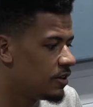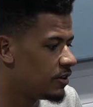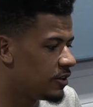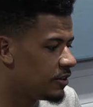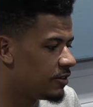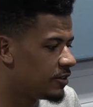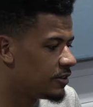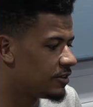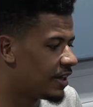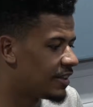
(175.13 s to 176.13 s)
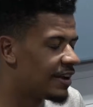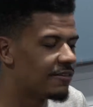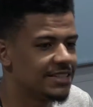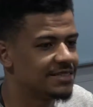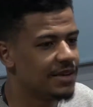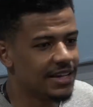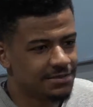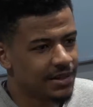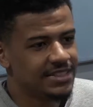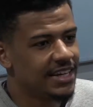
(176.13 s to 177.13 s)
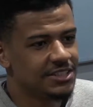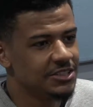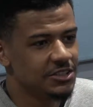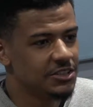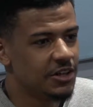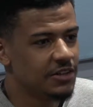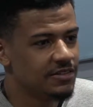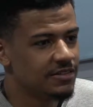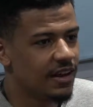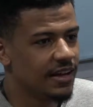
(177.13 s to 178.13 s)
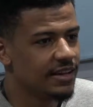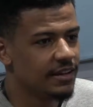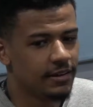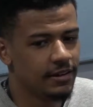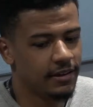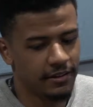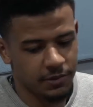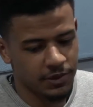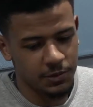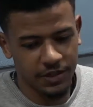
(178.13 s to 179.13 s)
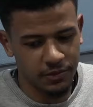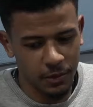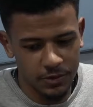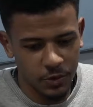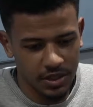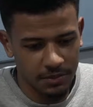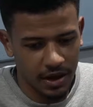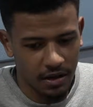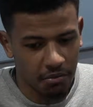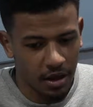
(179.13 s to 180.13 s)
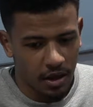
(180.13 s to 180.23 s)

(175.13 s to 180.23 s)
their expectations, like if we were talking about